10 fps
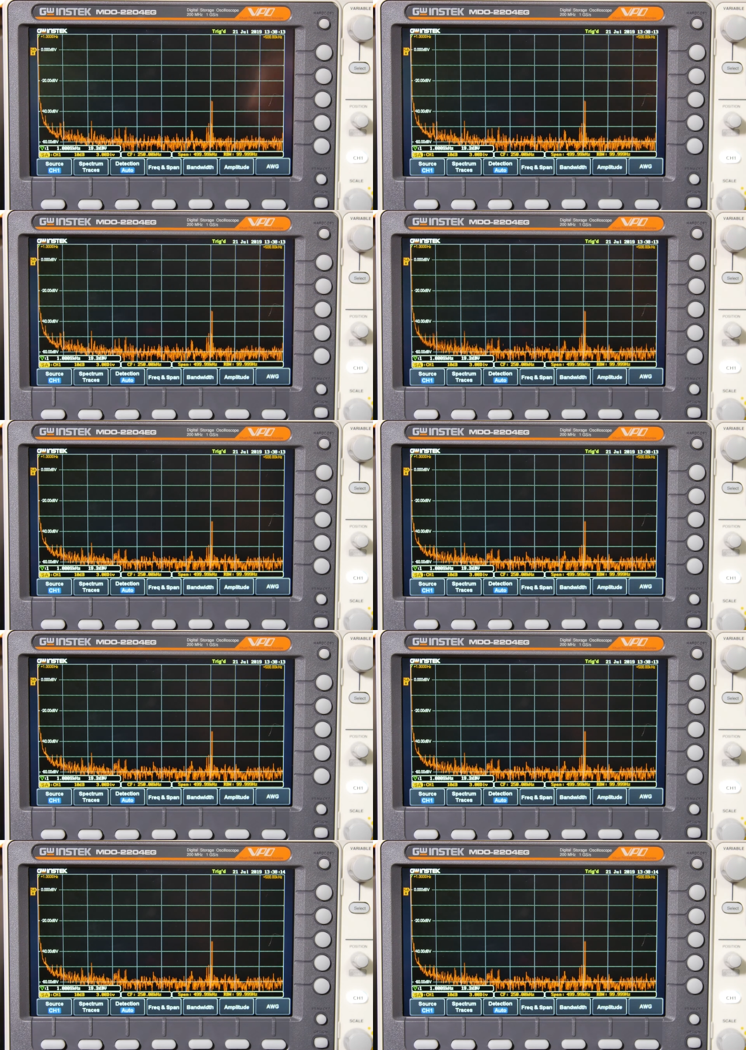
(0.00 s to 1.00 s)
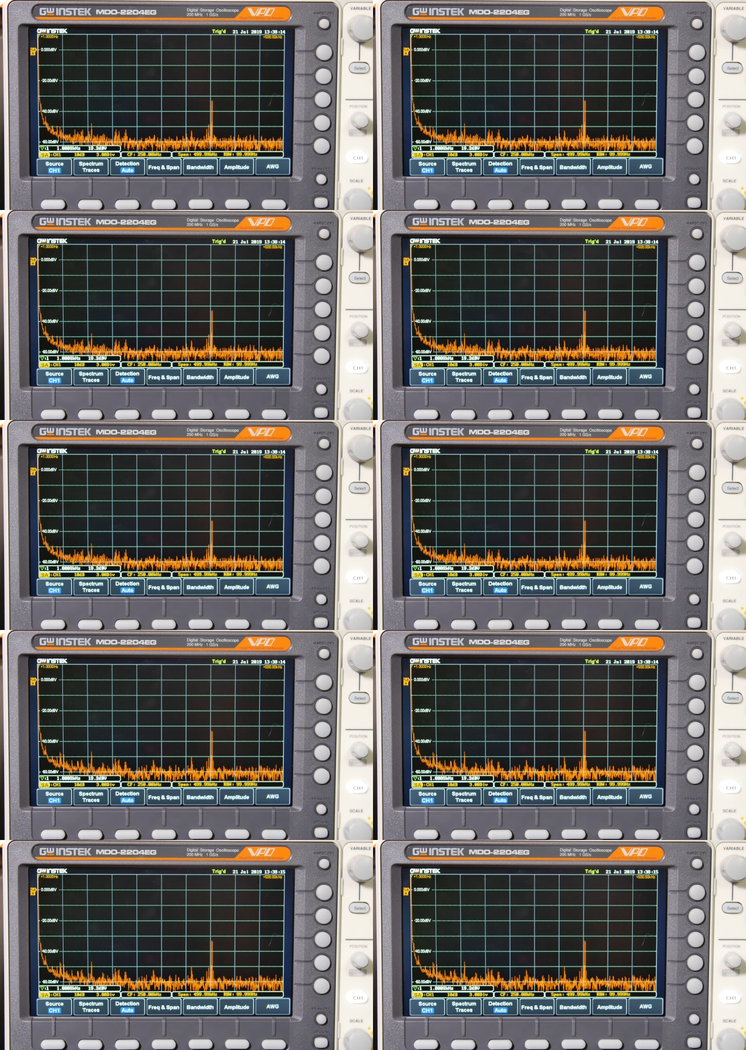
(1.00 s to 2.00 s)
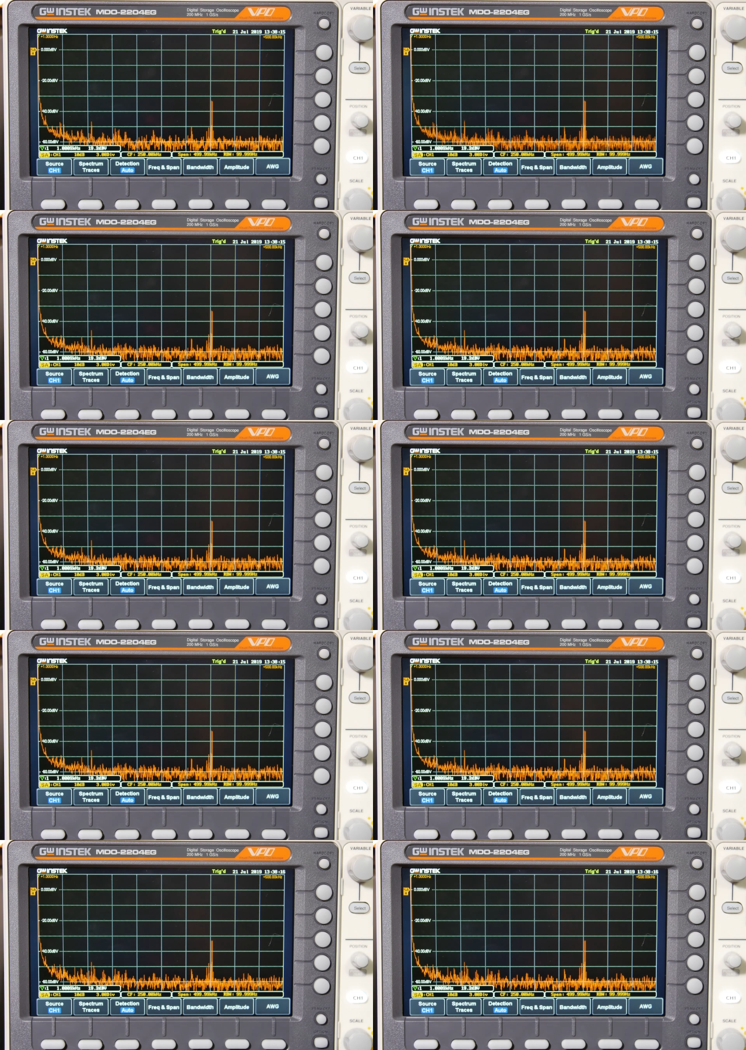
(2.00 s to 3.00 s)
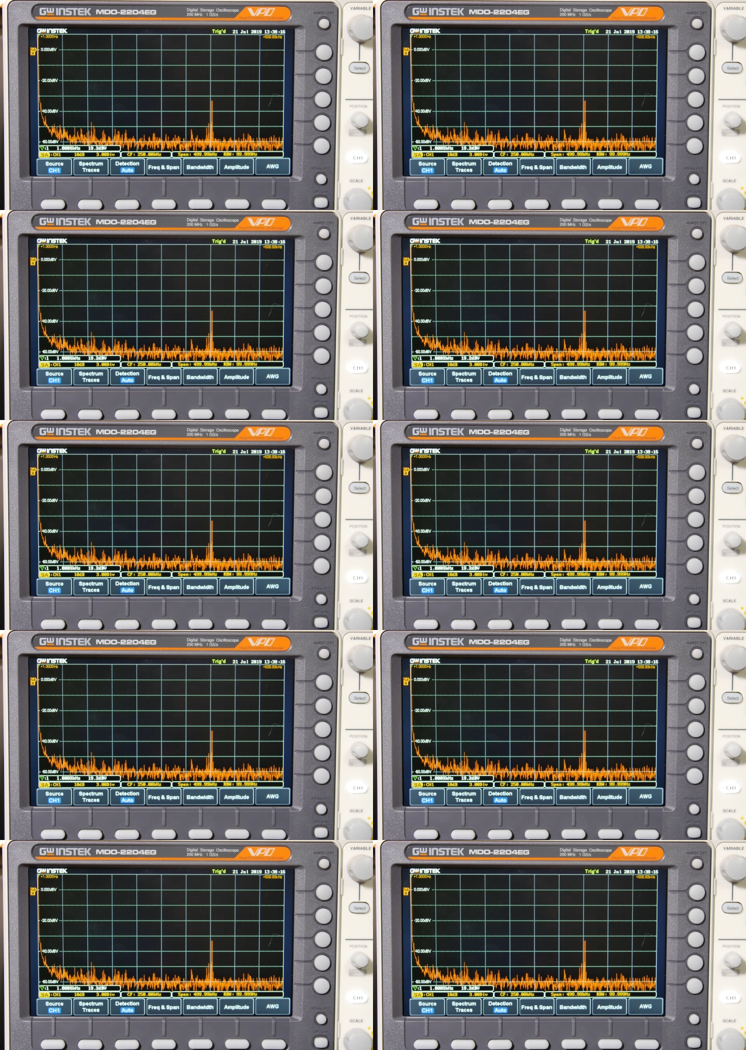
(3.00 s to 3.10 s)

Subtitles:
[unreadable: no face in view]